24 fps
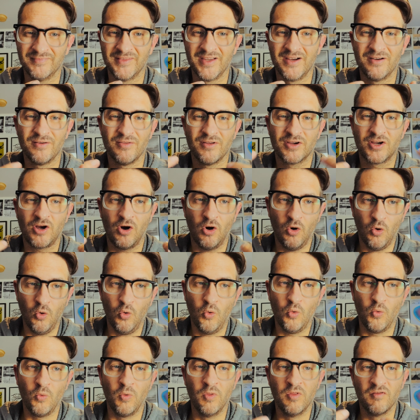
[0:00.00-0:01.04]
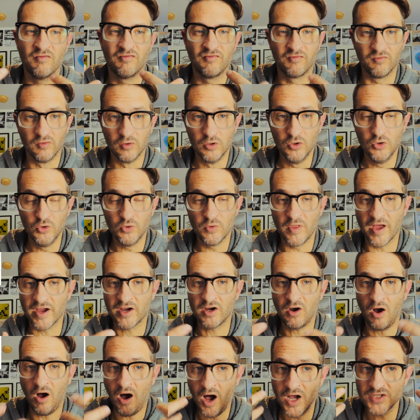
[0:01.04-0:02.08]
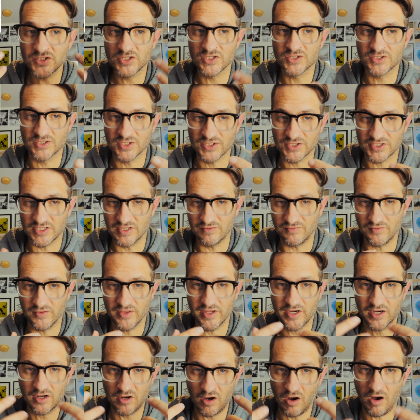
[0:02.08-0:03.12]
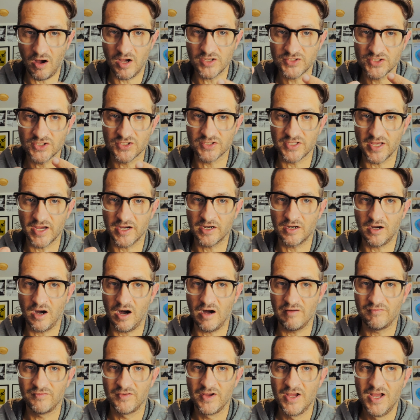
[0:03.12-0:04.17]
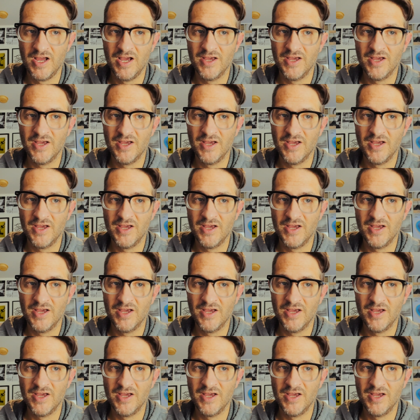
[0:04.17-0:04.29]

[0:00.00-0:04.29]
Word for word: They are the cold, the flu that causes the sniffle, that causes that cough.